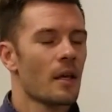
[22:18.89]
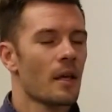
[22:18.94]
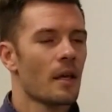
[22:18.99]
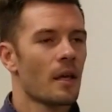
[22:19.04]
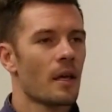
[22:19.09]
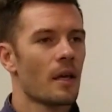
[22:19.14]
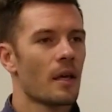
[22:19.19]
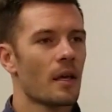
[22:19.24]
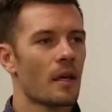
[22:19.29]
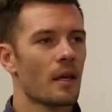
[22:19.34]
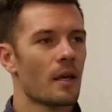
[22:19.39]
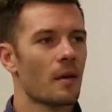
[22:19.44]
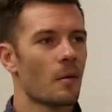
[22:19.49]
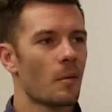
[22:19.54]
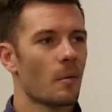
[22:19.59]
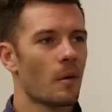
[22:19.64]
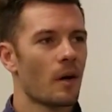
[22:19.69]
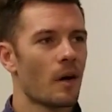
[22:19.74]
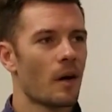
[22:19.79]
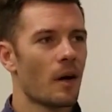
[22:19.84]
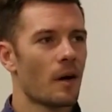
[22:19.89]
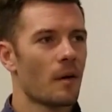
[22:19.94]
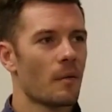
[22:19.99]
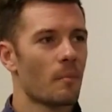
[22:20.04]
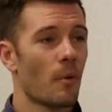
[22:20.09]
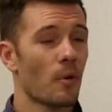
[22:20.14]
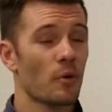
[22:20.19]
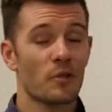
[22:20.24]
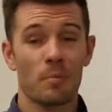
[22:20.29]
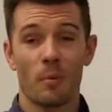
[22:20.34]
meditation as part of
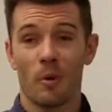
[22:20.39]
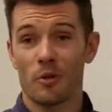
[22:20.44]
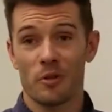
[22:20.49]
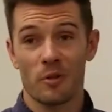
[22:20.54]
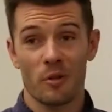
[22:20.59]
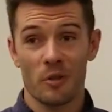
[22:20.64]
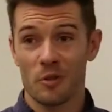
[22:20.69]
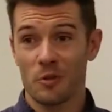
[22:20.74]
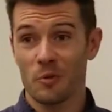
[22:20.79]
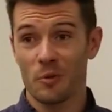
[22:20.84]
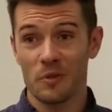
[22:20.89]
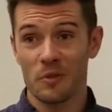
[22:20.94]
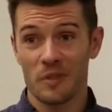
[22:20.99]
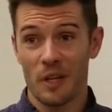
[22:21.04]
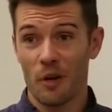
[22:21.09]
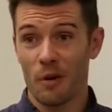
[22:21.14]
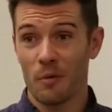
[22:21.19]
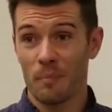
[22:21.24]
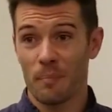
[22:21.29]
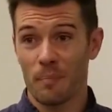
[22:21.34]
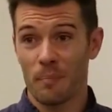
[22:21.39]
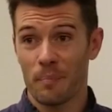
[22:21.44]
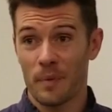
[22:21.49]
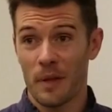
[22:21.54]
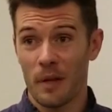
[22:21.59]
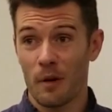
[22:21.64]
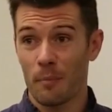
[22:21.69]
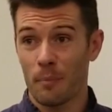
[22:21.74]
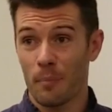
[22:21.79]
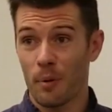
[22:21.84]
their testing. Very few
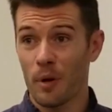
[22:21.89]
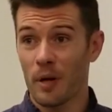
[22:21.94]
do.